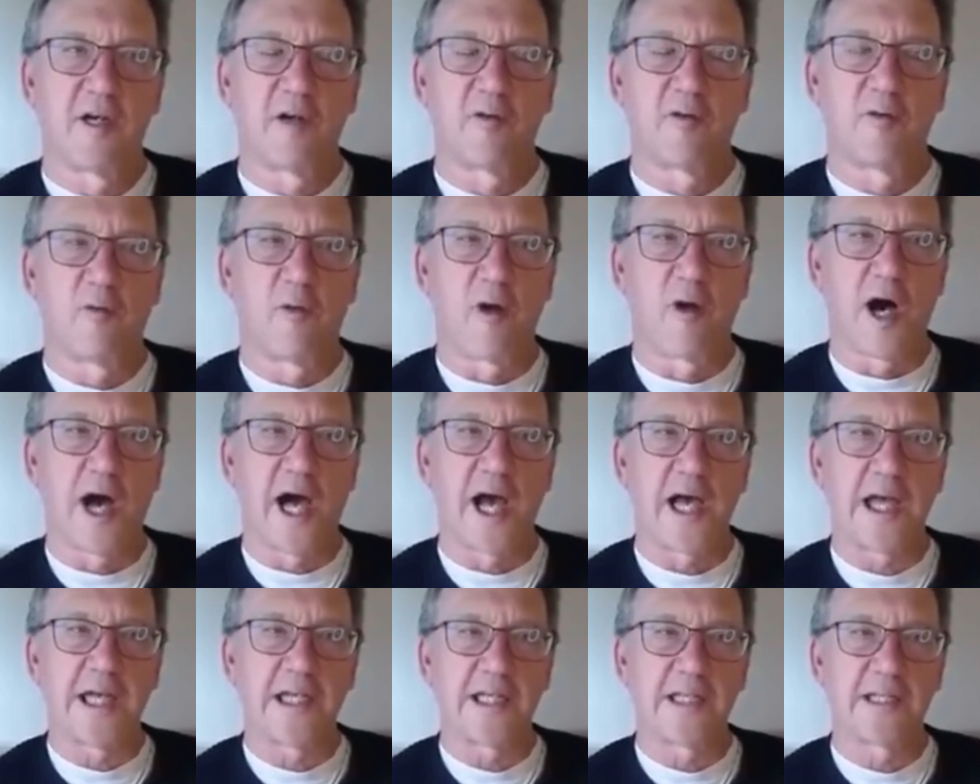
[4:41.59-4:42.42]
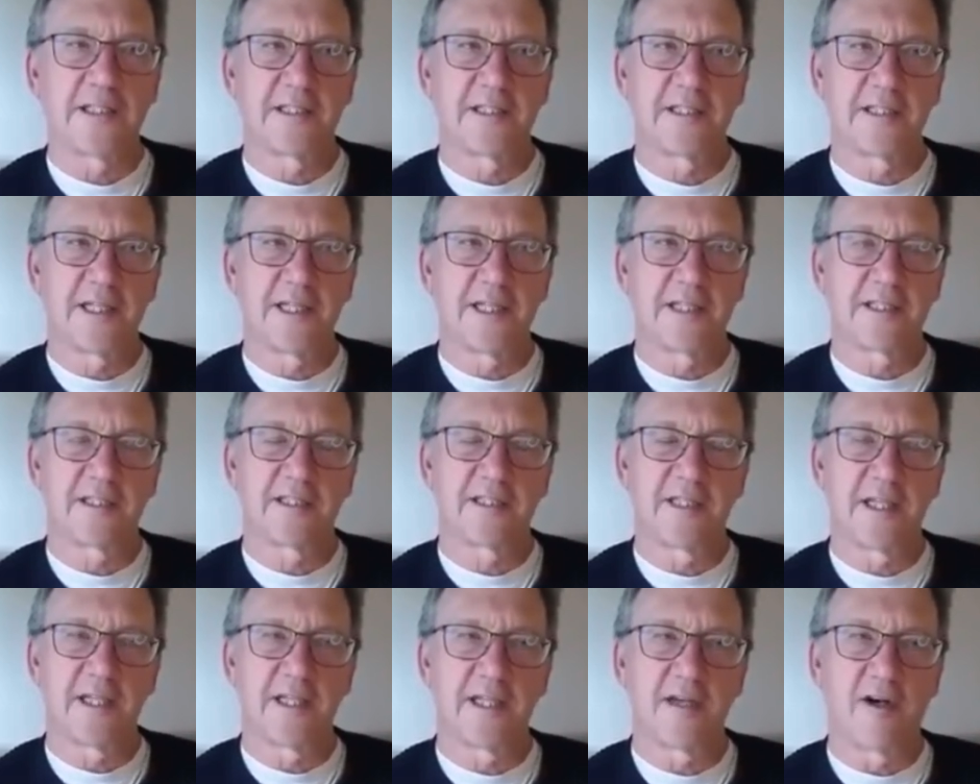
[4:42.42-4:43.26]
why is this
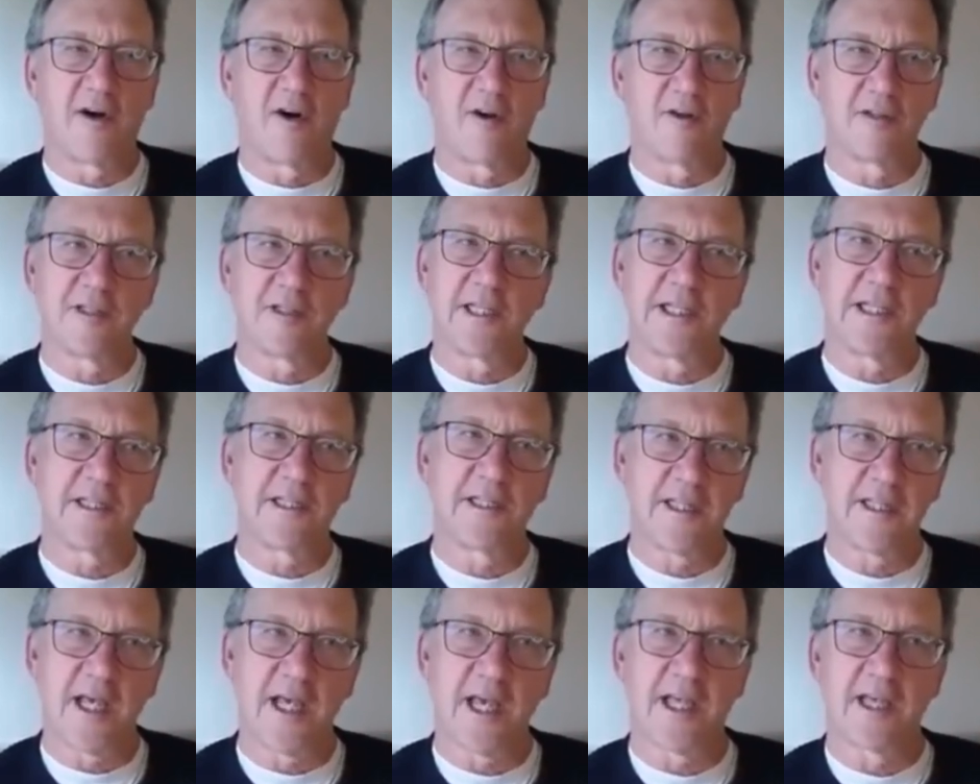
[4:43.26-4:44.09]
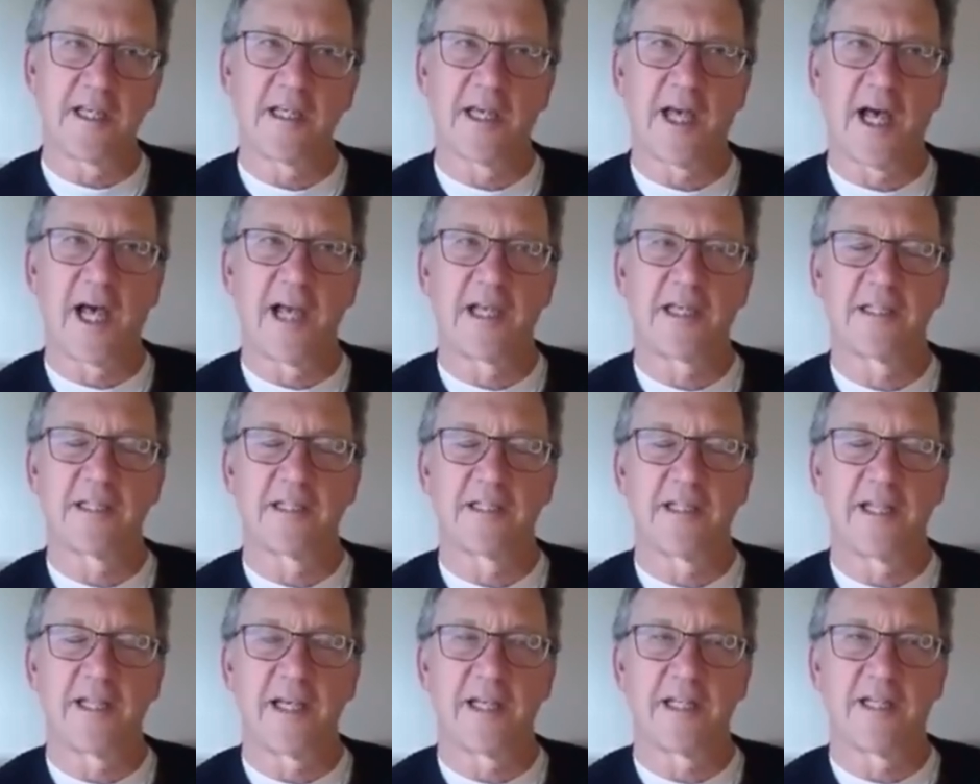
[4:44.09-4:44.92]
the only thing I can
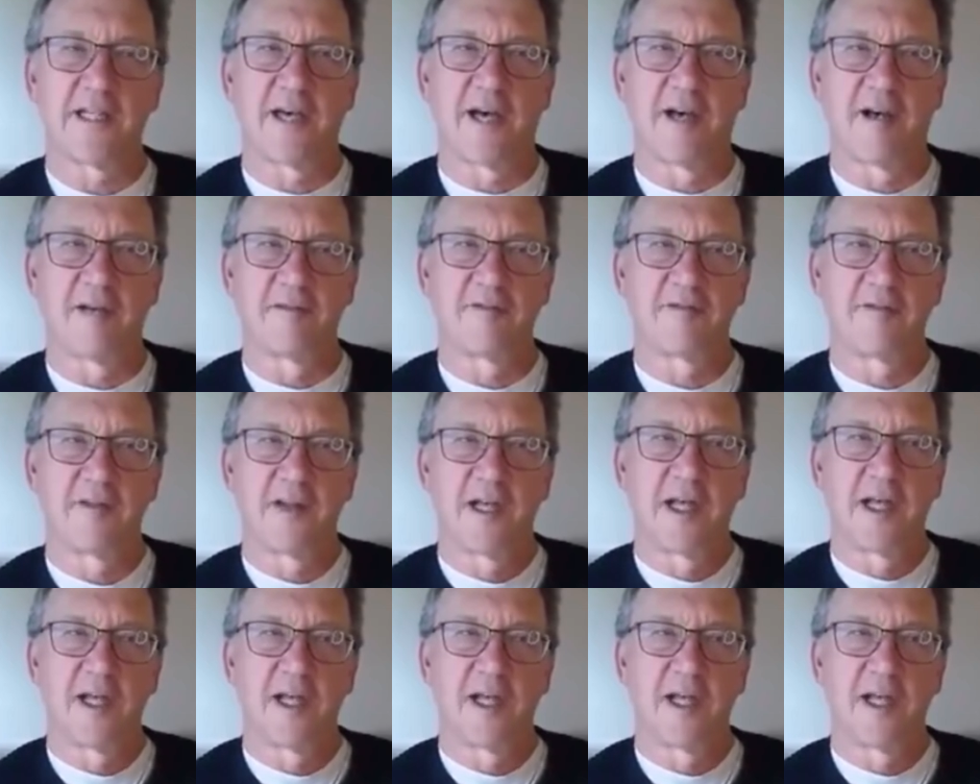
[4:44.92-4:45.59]
think of?